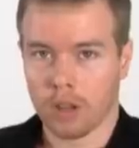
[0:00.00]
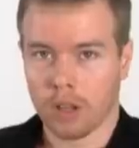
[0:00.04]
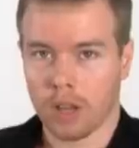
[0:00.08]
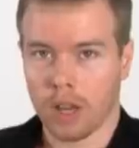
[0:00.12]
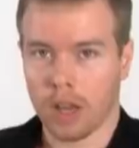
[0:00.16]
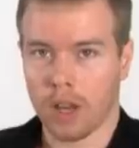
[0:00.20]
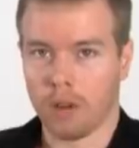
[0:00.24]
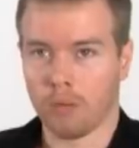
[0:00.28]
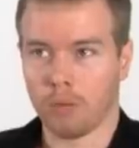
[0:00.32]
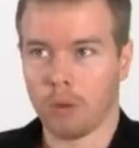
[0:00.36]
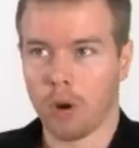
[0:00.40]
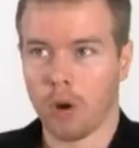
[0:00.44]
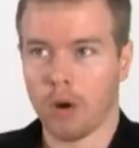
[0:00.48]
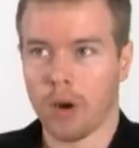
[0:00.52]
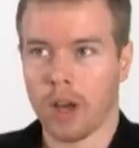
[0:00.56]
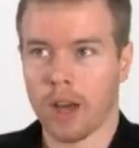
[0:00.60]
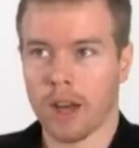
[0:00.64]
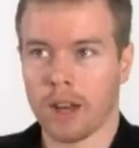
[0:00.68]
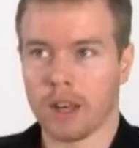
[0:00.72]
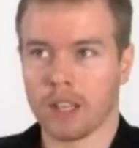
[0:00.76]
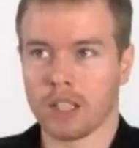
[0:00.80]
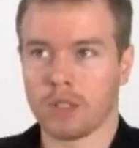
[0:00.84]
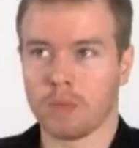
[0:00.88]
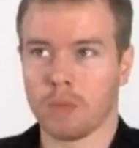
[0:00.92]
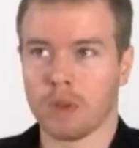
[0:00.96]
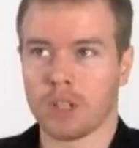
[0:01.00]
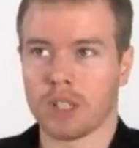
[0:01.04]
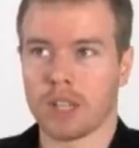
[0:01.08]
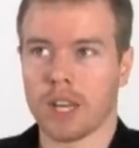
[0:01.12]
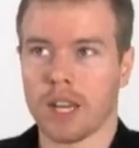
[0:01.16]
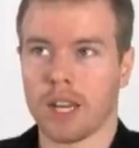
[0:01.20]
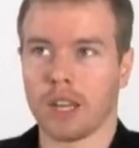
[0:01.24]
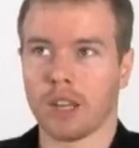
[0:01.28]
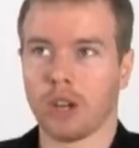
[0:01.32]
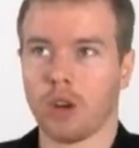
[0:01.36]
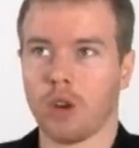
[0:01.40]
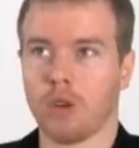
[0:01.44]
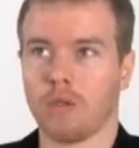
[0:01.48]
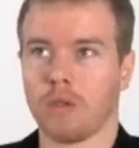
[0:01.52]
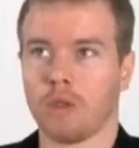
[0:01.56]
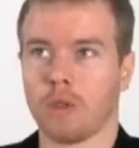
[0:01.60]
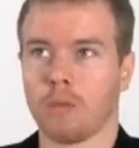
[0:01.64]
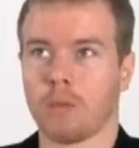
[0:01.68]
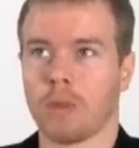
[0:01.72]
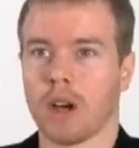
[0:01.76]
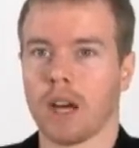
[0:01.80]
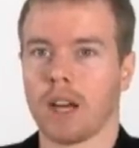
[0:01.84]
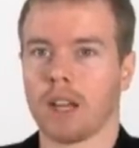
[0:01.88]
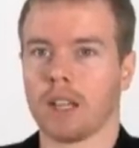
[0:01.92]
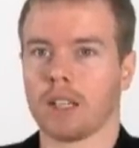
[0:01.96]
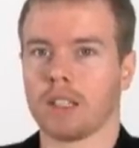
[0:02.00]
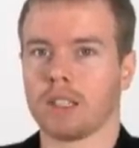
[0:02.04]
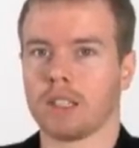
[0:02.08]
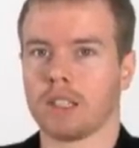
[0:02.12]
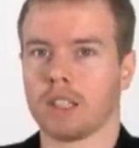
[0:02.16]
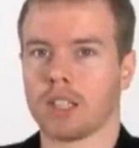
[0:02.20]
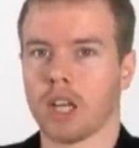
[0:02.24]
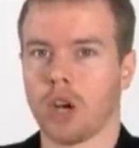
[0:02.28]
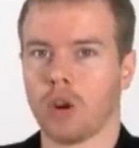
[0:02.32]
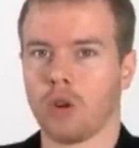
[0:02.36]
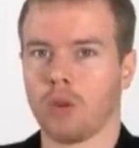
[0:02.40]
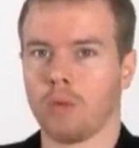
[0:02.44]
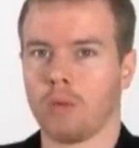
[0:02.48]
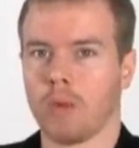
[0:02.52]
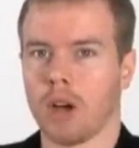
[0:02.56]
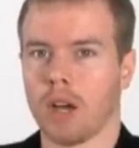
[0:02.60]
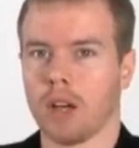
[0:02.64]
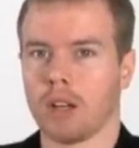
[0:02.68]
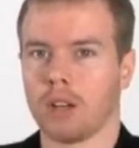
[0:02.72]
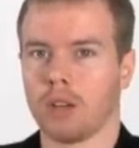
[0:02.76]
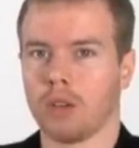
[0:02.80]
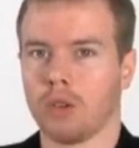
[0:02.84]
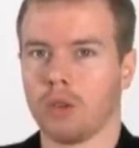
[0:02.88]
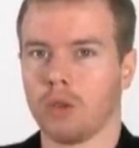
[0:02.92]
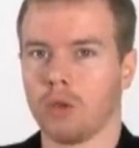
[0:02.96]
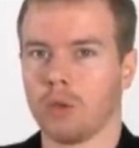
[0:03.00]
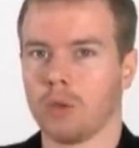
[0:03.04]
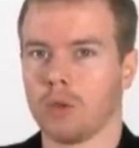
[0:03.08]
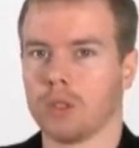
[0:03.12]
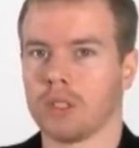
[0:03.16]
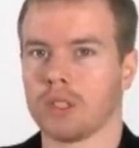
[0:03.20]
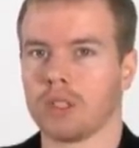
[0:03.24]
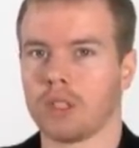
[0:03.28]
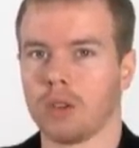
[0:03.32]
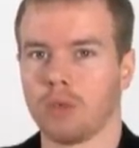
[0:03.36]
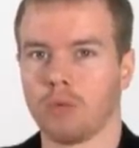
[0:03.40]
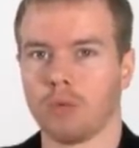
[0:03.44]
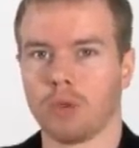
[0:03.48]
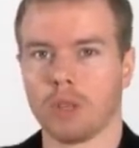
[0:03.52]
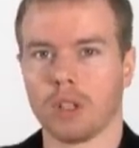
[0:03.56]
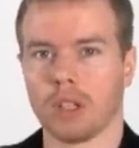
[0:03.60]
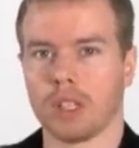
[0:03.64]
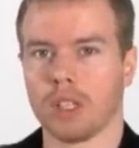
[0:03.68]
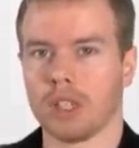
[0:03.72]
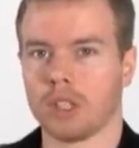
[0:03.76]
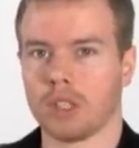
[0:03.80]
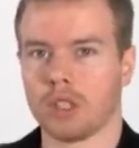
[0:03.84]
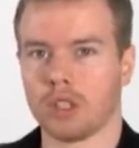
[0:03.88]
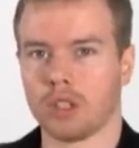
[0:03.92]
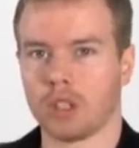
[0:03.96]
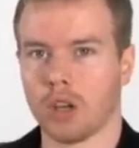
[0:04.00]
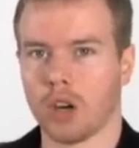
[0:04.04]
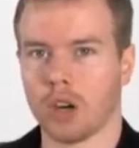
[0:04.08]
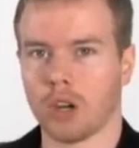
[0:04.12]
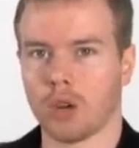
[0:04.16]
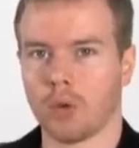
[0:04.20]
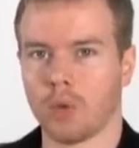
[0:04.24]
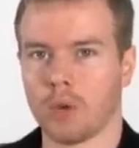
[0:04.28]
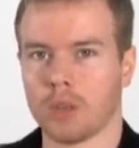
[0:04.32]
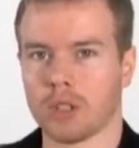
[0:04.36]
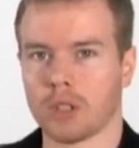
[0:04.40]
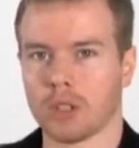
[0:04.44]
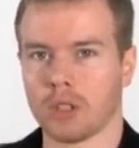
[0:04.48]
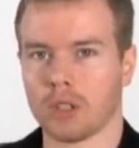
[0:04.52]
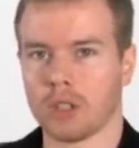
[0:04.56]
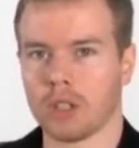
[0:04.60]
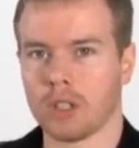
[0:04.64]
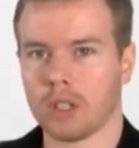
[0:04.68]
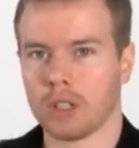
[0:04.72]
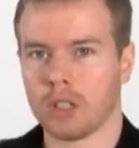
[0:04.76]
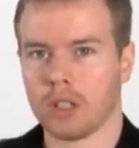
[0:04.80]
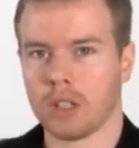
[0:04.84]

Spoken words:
And Rohan has been taken over by Saruman, who was a really dark wizard.